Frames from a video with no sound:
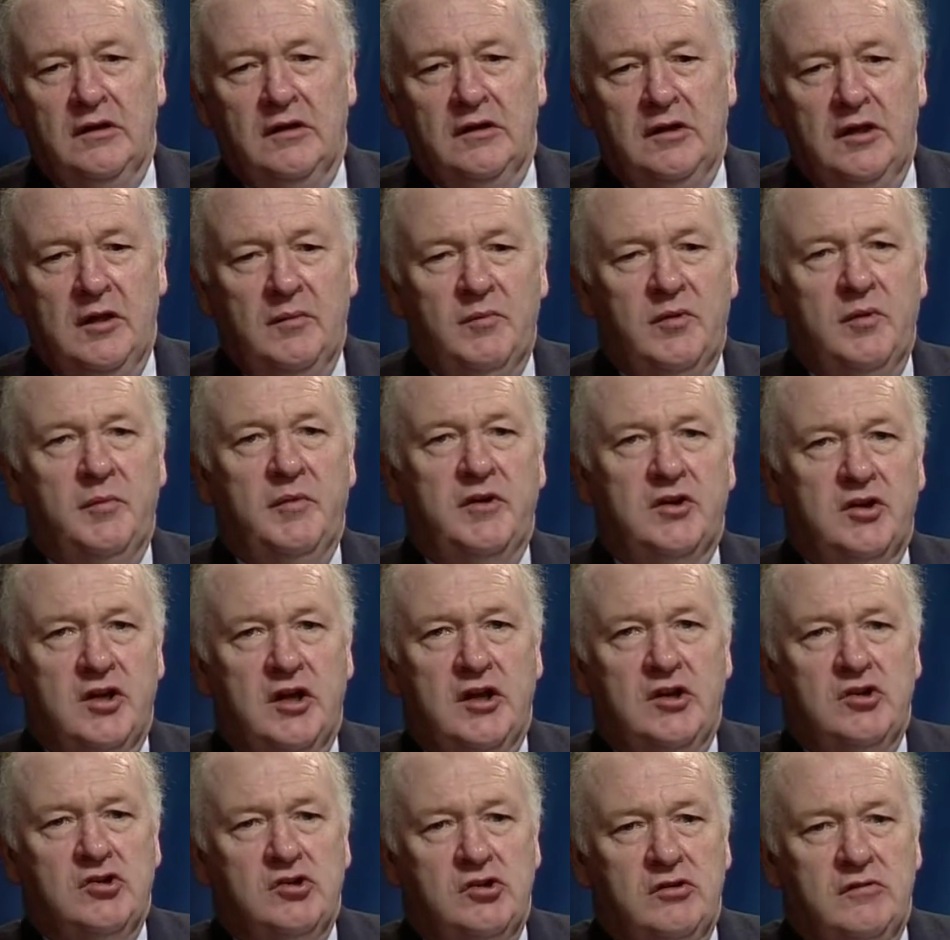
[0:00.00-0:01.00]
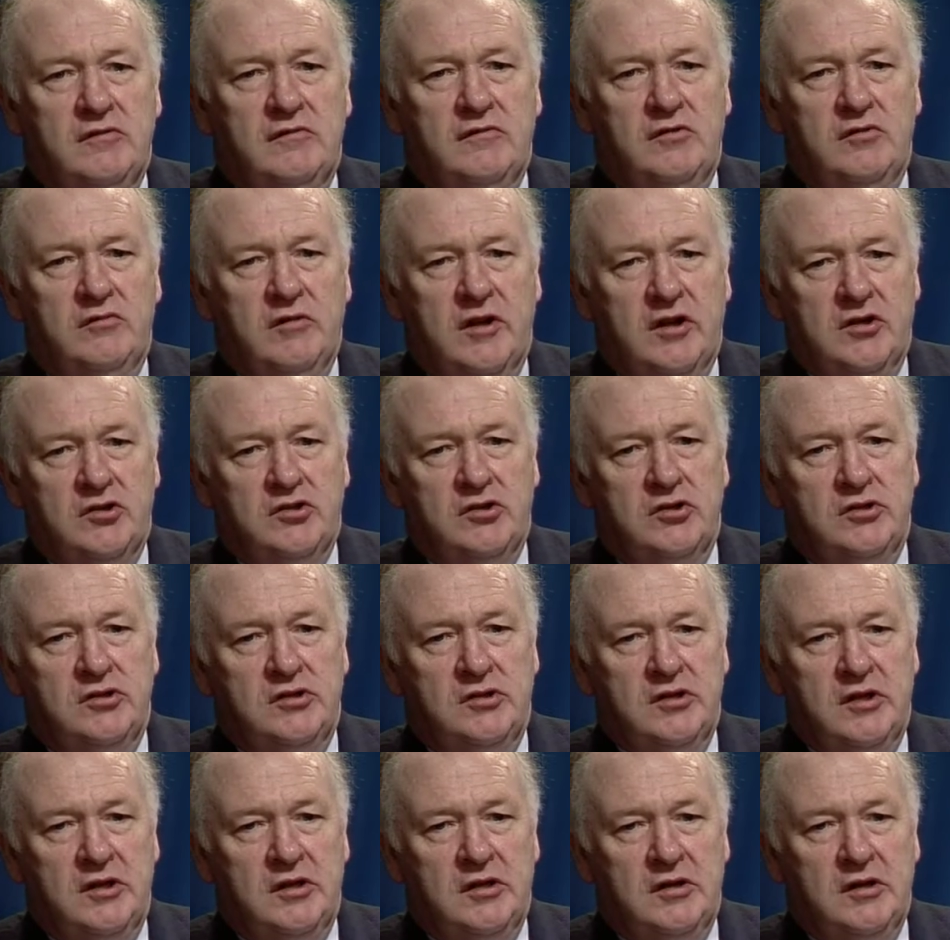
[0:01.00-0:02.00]
the implementation of
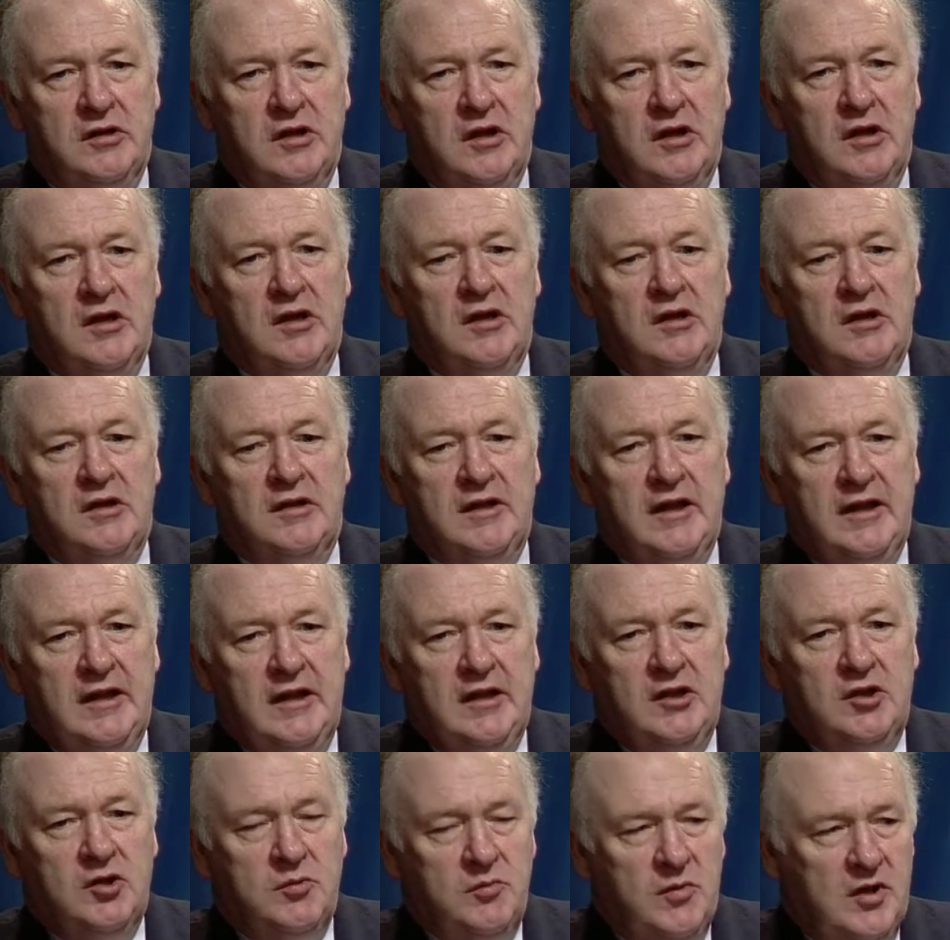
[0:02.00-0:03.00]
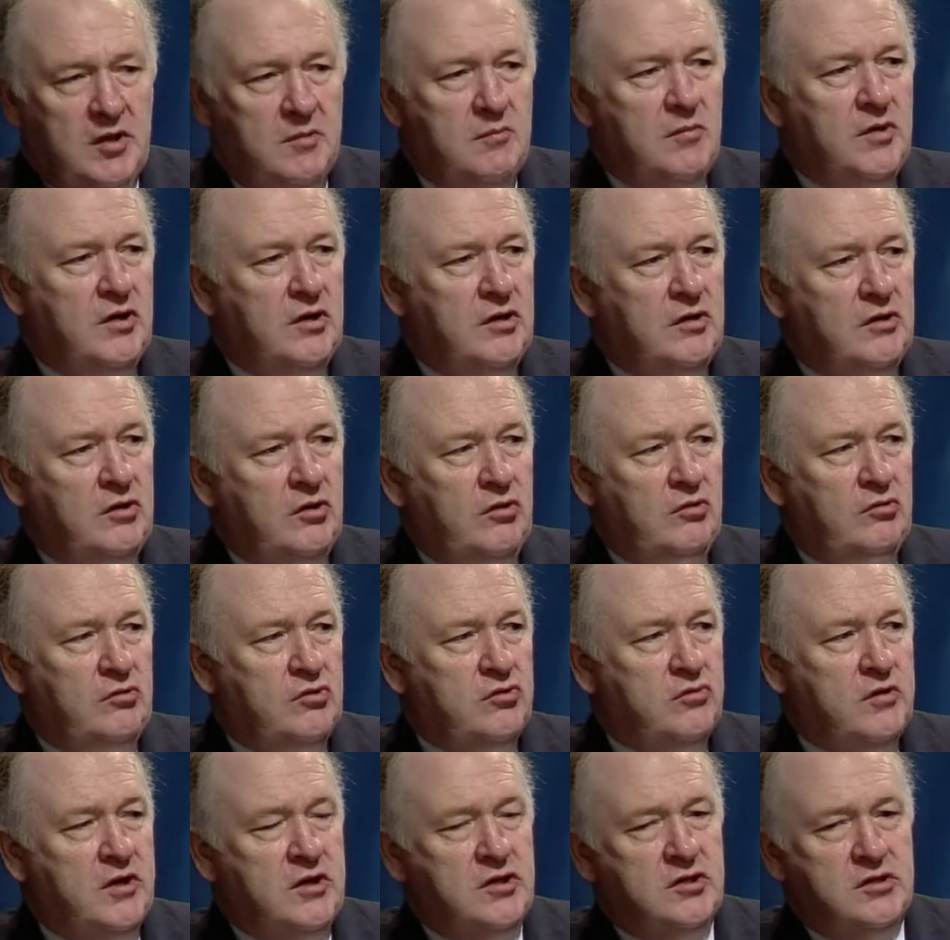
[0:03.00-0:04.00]
directions and getting commitment to
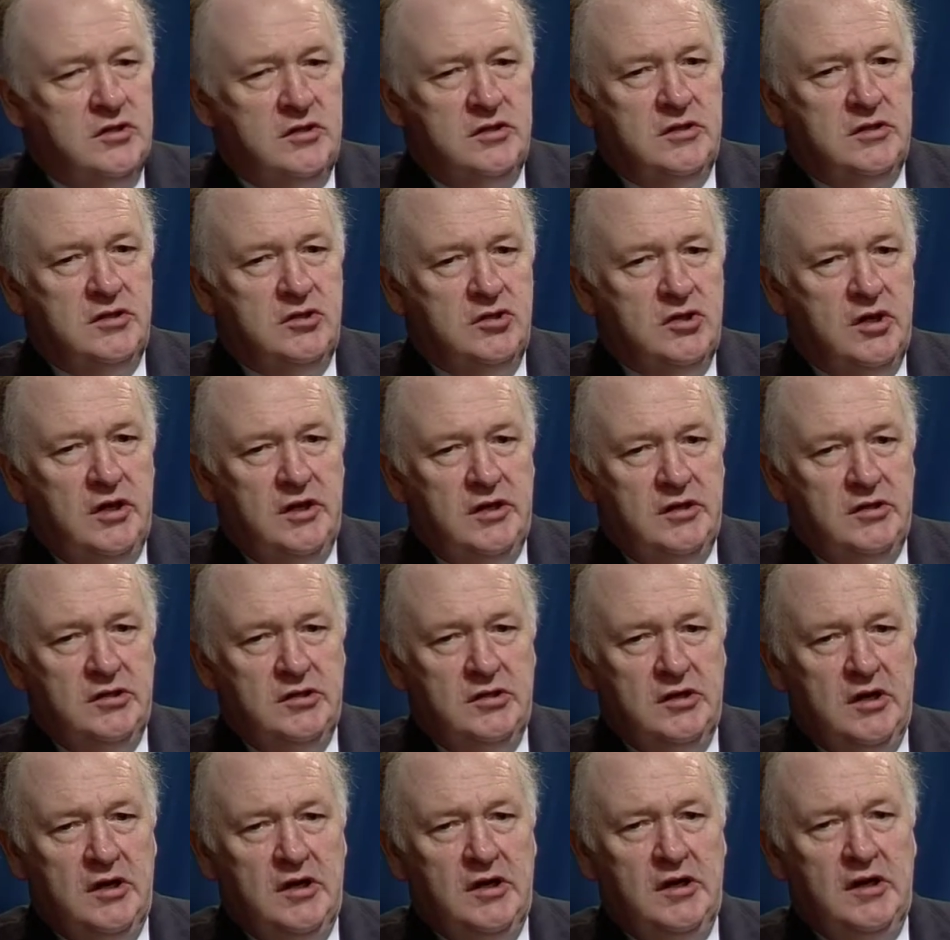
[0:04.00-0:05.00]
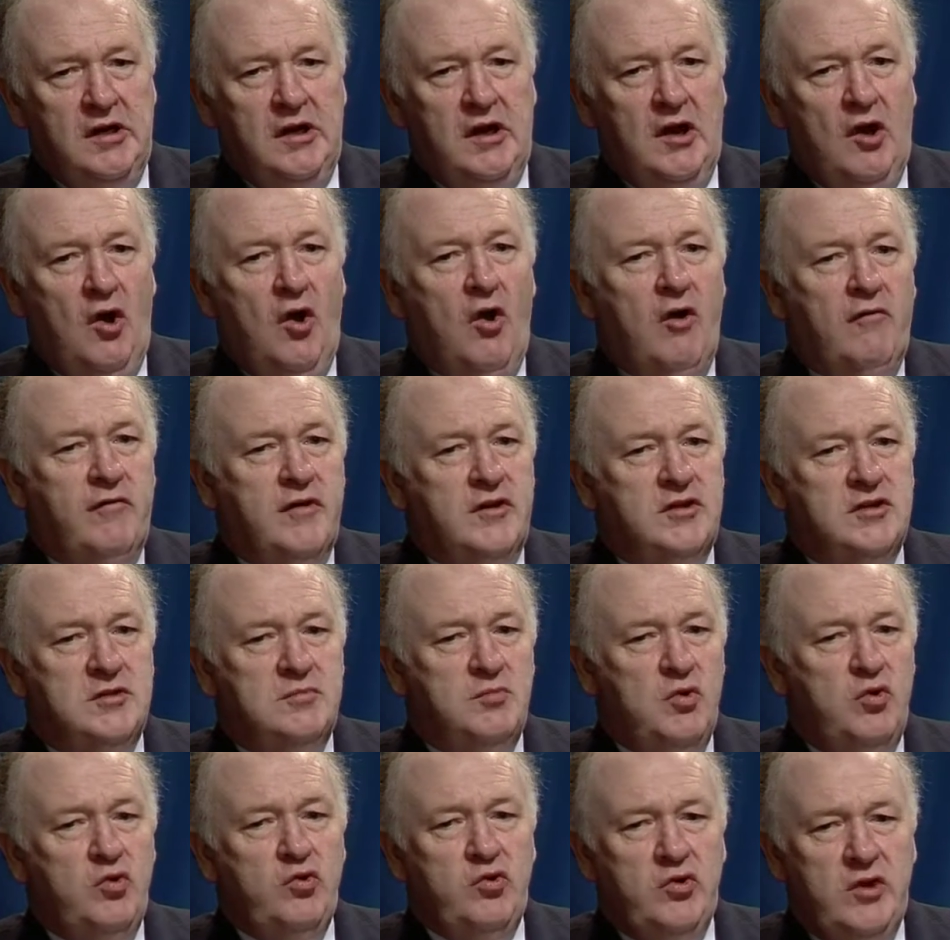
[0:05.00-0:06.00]
directions and change of a
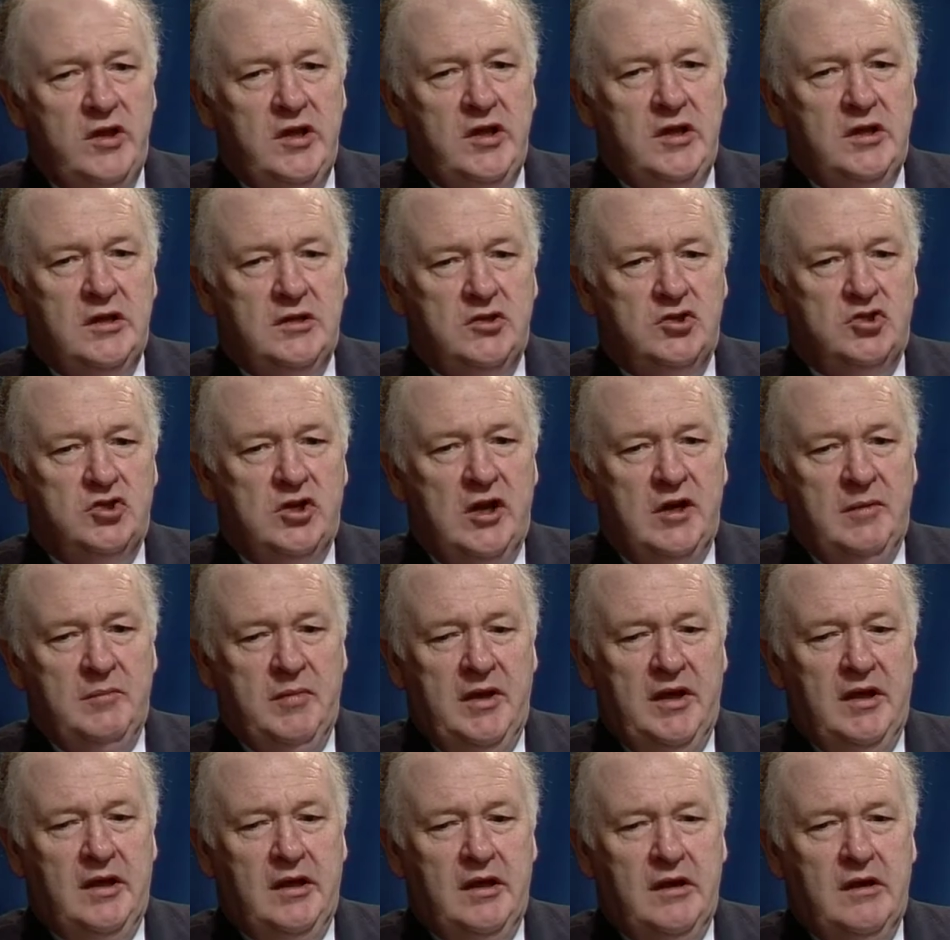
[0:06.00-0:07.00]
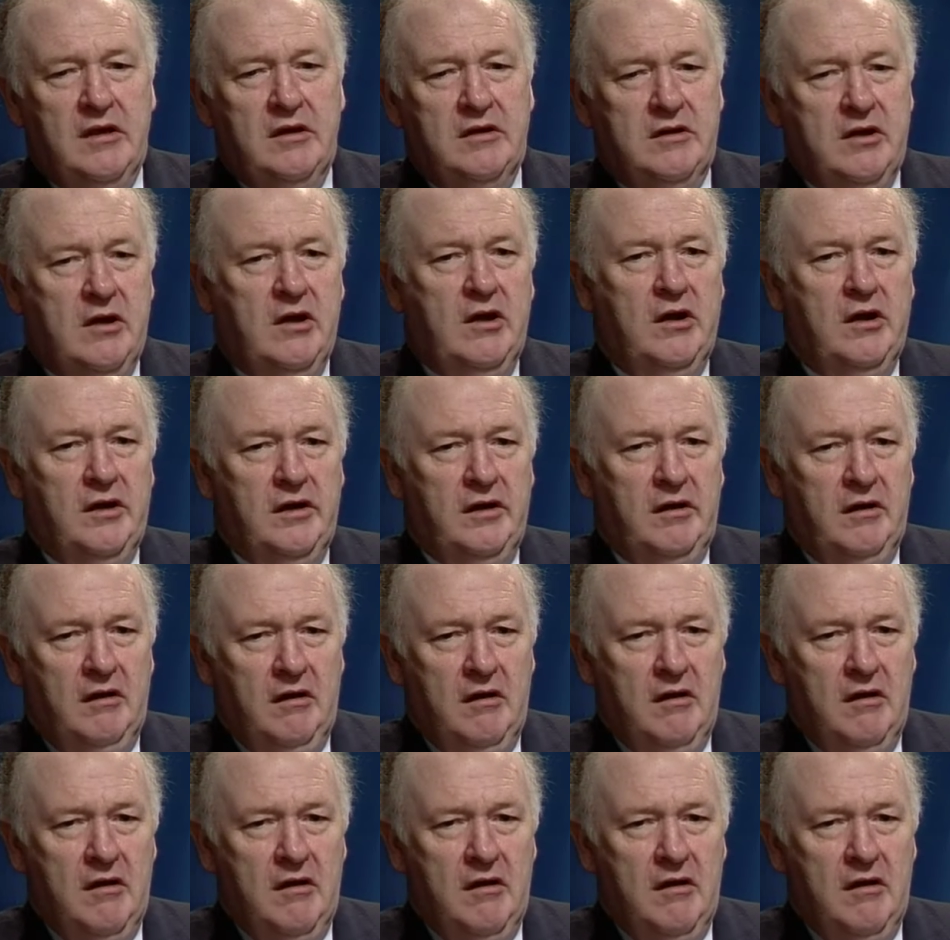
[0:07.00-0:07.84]
smoothing and shaping kind.